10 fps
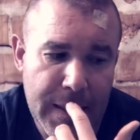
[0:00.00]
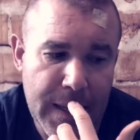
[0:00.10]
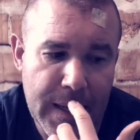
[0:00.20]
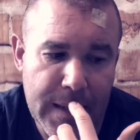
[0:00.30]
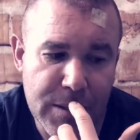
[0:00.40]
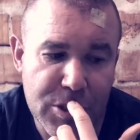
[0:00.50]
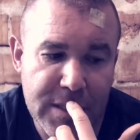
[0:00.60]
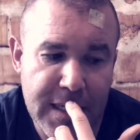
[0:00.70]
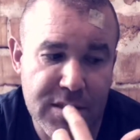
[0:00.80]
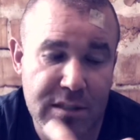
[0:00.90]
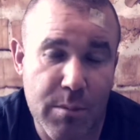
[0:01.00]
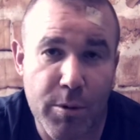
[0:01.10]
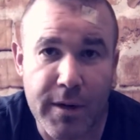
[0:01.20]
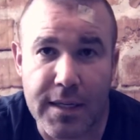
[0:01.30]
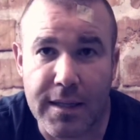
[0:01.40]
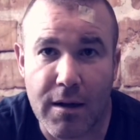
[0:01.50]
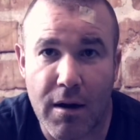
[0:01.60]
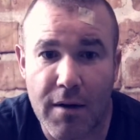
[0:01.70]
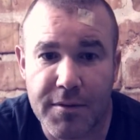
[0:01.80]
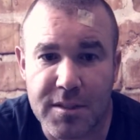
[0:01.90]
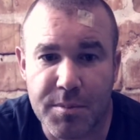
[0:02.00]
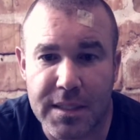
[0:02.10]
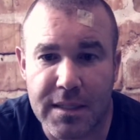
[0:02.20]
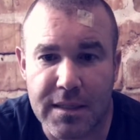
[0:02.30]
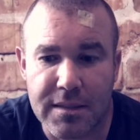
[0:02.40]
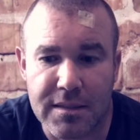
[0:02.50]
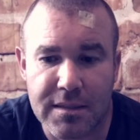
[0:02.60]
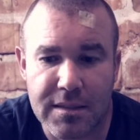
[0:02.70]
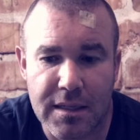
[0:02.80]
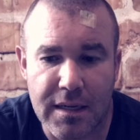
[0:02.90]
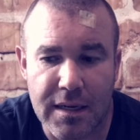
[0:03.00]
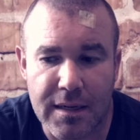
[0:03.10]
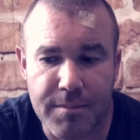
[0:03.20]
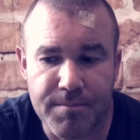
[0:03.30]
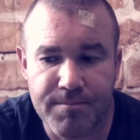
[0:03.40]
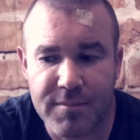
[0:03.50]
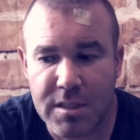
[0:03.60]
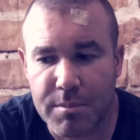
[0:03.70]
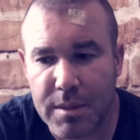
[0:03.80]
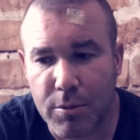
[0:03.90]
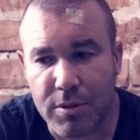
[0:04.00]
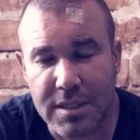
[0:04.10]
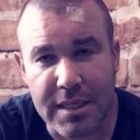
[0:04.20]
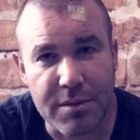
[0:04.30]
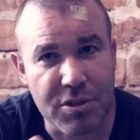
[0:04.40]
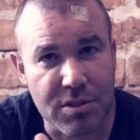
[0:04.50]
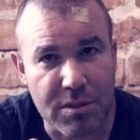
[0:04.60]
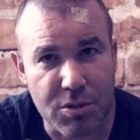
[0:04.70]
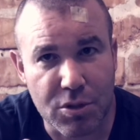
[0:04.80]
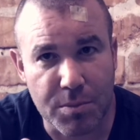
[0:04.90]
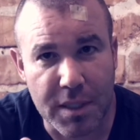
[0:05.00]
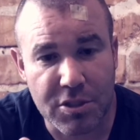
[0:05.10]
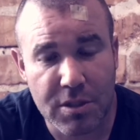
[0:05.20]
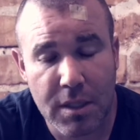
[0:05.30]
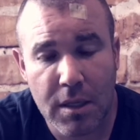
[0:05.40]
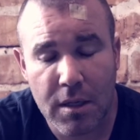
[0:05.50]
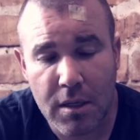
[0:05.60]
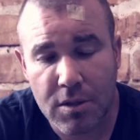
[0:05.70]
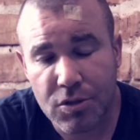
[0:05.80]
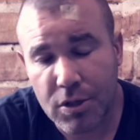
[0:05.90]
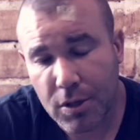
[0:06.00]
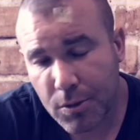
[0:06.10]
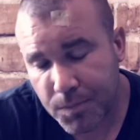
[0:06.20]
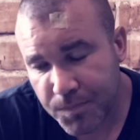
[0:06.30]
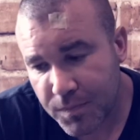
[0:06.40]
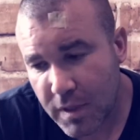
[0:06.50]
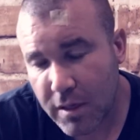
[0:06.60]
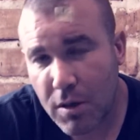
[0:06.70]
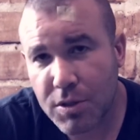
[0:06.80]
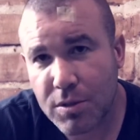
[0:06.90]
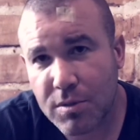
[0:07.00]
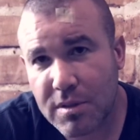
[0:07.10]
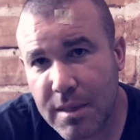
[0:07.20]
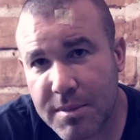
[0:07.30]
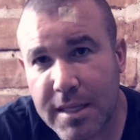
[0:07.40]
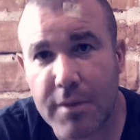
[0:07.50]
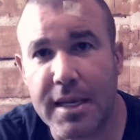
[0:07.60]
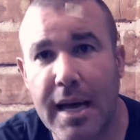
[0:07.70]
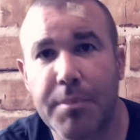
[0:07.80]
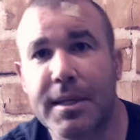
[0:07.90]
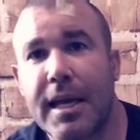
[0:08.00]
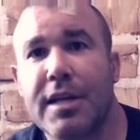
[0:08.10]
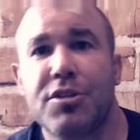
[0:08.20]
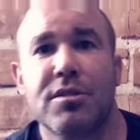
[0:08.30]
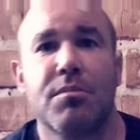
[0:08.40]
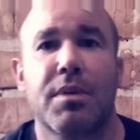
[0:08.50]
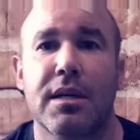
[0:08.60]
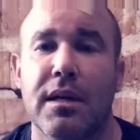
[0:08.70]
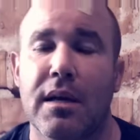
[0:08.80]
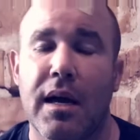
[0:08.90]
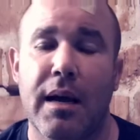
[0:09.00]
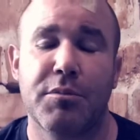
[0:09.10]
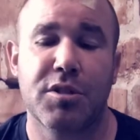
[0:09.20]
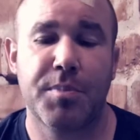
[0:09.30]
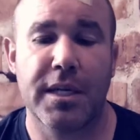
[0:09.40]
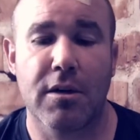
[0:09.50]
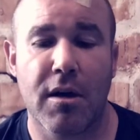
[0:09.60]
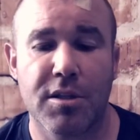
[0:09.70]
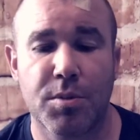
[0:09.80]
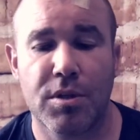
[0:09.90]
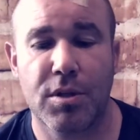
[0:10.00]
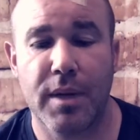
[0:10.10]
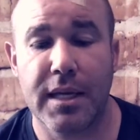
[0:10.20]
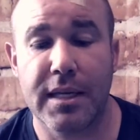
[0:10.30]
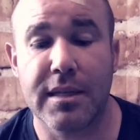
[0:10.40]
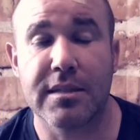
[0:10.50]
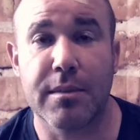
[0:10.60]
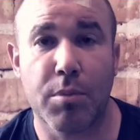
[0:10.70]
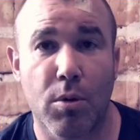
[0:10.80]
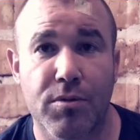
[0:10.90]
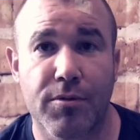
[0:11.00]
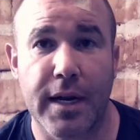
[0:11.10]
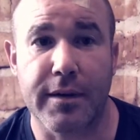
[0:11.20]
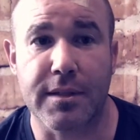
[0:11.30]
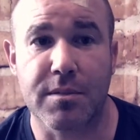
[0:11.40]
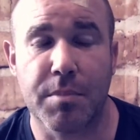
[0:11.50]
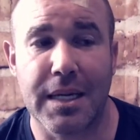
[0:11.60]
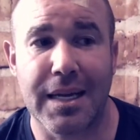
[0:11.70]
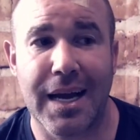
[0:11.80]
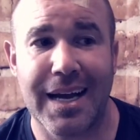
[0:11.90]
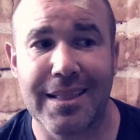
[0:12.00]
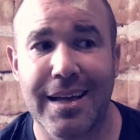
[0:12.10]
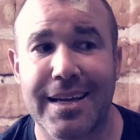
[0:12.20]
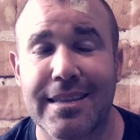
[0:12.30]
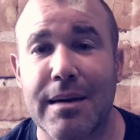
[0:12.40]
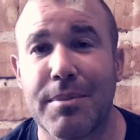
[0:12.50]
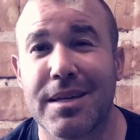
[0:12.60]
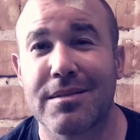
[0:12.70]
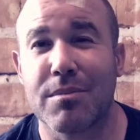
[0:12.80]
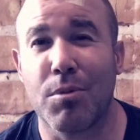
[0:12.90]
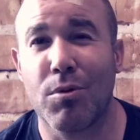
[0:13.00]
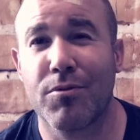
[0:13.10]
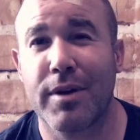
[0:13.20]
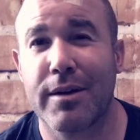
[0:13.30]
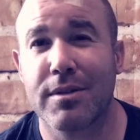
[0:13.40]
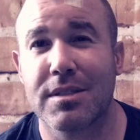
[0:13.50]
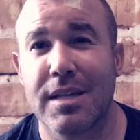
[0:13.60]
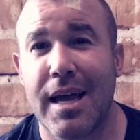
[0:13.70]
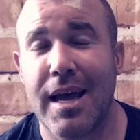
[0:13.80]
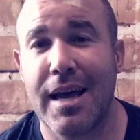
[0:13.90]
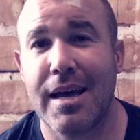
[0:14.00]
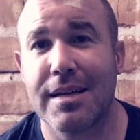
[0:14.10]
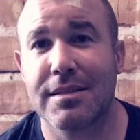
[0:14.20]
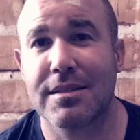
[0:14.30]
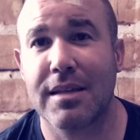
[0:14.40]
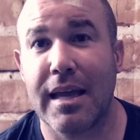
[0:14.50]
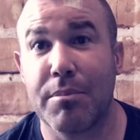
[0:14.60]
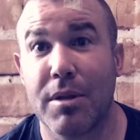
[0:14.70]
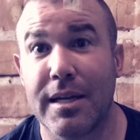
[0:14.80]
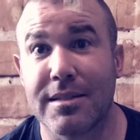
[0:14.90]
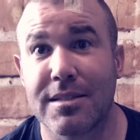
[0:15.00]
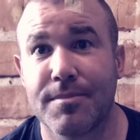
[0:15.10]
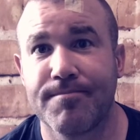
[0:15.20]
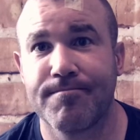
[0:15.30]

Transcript: And she had to stop wearing it in the office because um, some people were saying it was just it was too much. So it also comes down to application, but I'm just being honest with you, it is a bold fragrance, but I like that because a bold fragrance has a place.